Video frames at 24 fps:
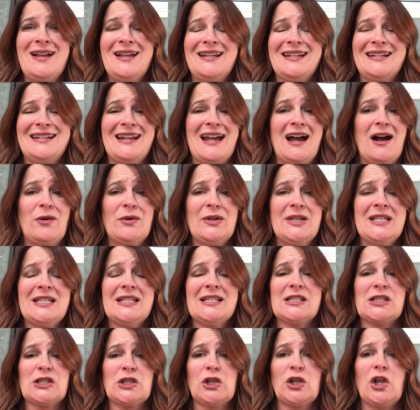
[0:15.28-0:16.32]
Now he
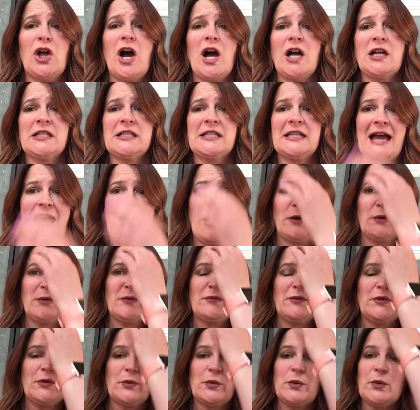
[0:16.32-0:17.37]
is locked out
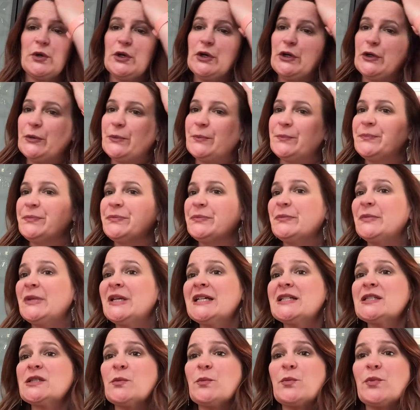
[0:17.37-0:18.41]
of the room
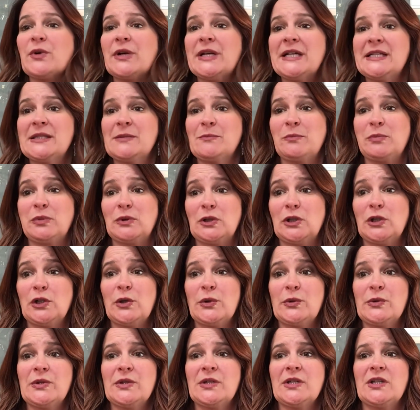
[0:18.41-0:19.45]
because a breeze
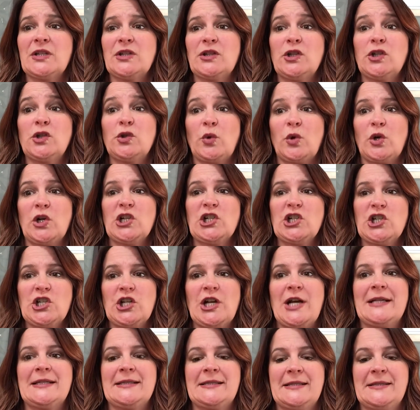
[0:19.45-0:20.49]
blew the door
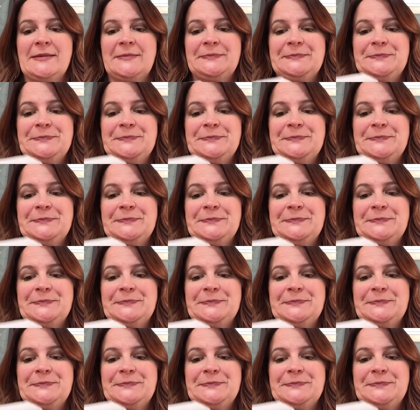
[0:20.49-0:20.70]
shut.